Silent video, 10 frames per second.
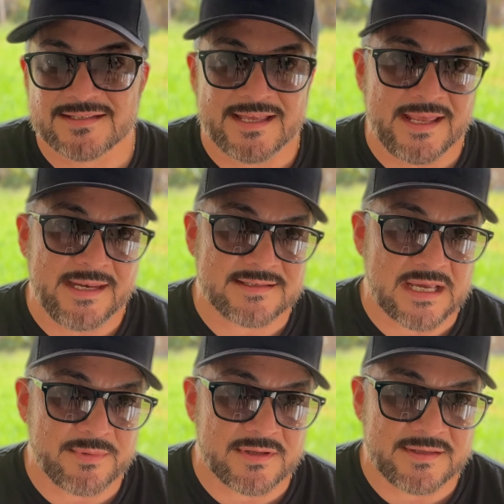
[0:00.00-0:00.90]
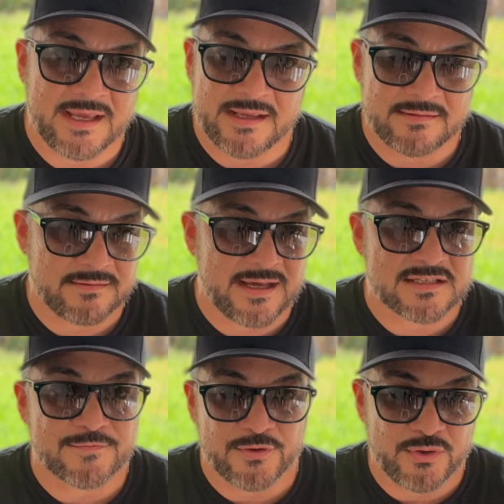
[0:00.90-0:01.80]
at any time of the day.
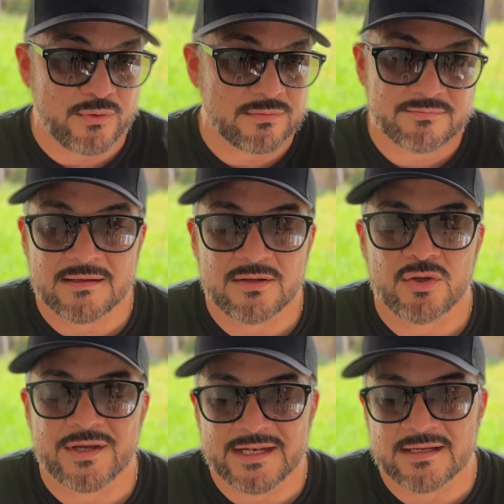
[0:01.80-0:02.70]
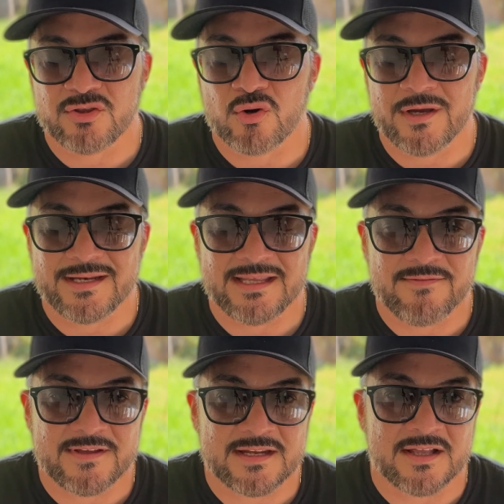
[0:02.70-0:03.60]
That's for you. You can enjoy it
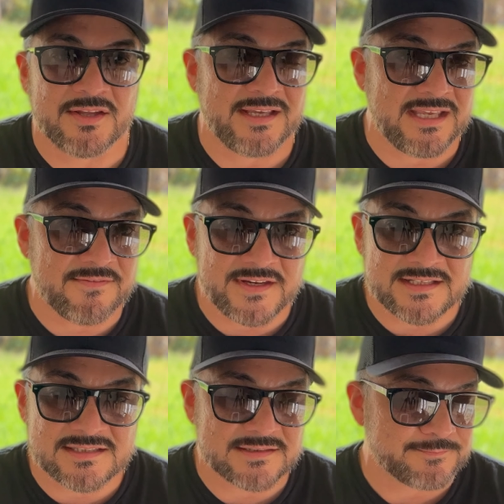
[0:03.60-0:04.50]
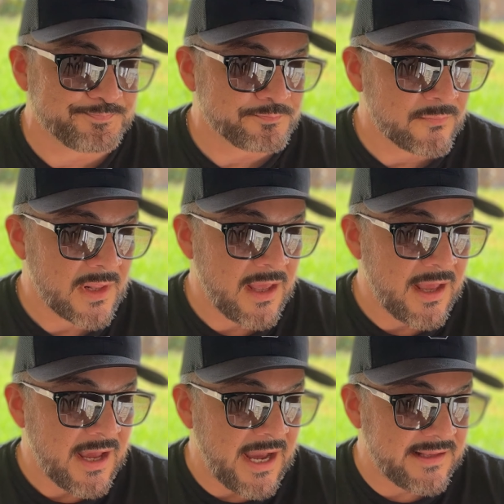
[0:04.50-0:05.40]
even on the evenings.
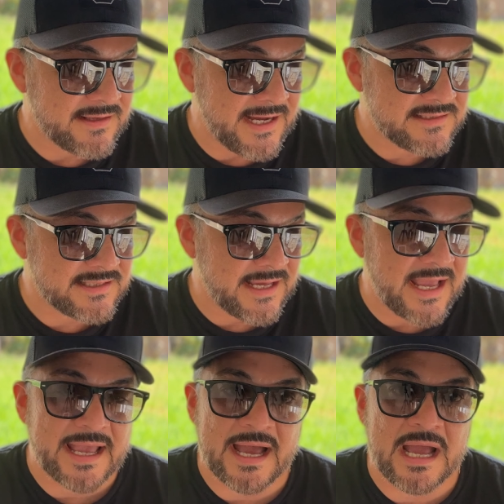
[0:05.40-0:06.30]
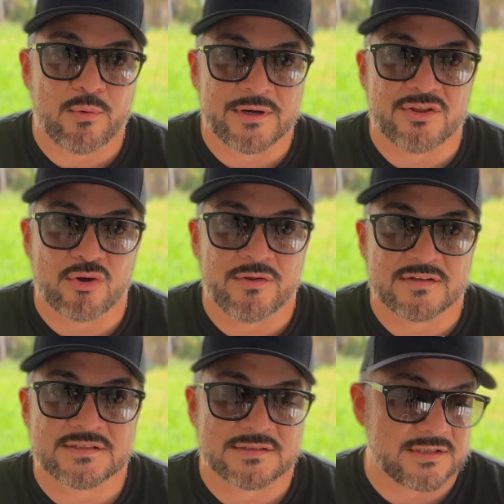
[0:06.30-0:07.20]
I'd, I'd say I, I would enjoy
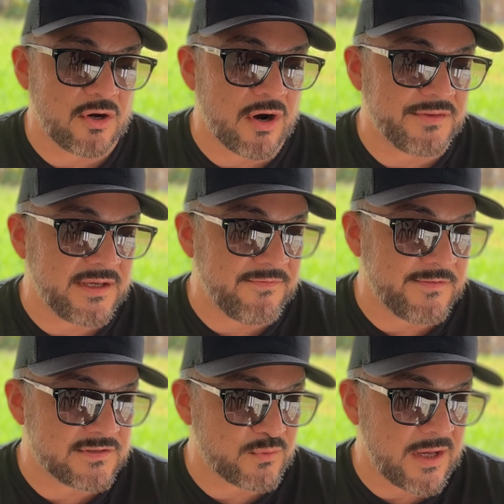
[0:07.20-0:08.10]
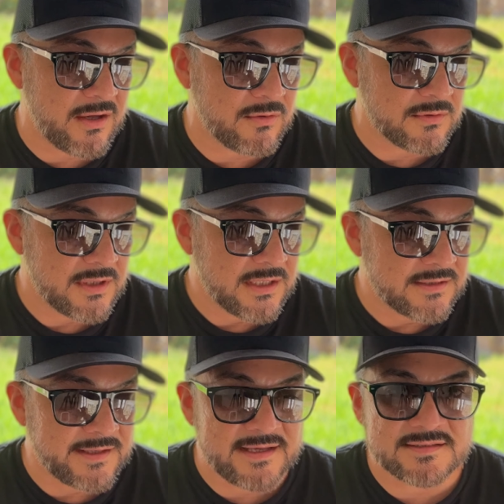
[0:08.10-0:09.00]
this cigar in the evening as well.
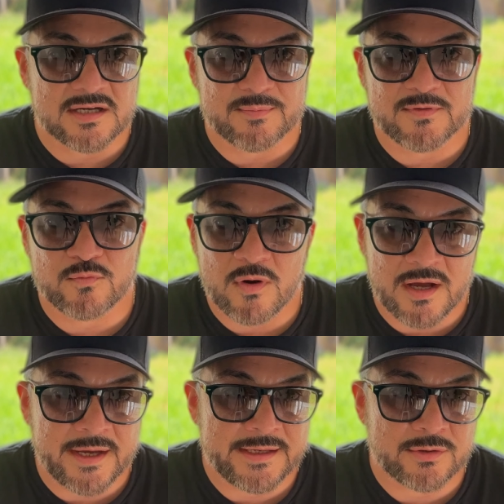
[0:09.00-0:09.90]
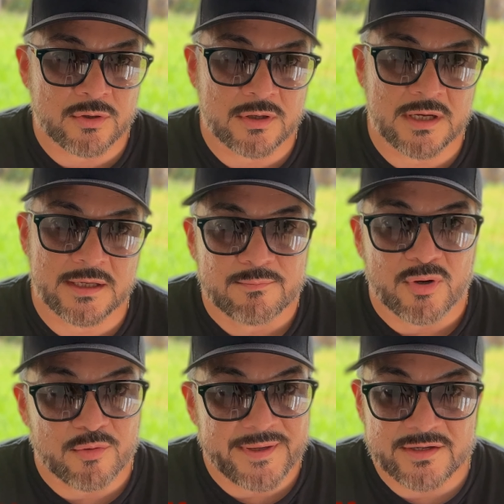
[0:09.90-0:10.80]
Nice cup of wine or uh,
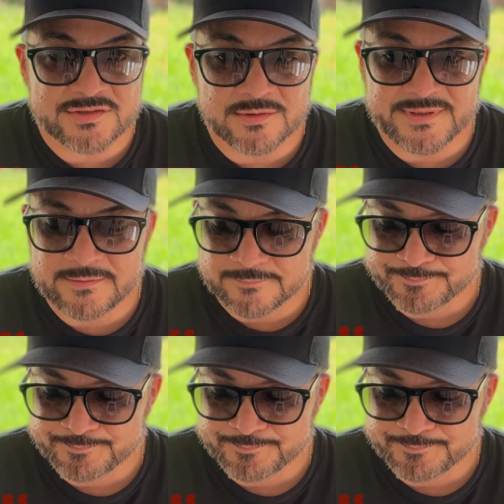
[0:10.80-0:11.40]
bourbon or something.